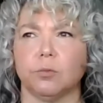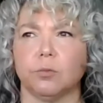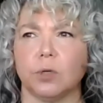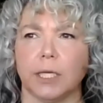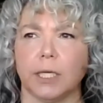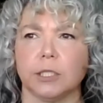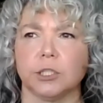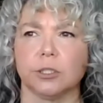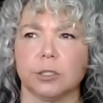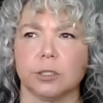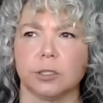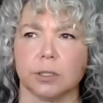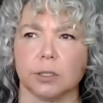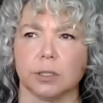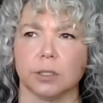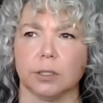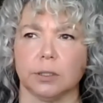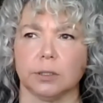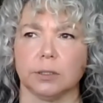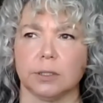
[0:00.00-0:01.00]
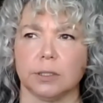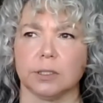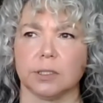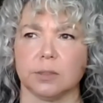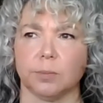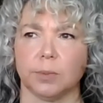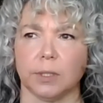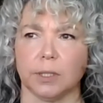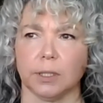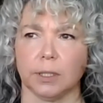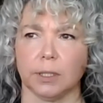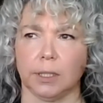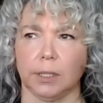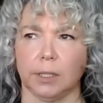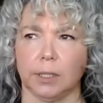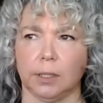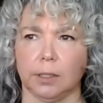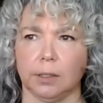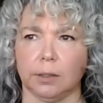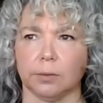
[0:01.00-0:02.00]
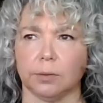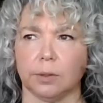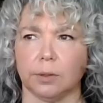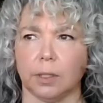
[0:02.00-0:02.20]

relation to the disability,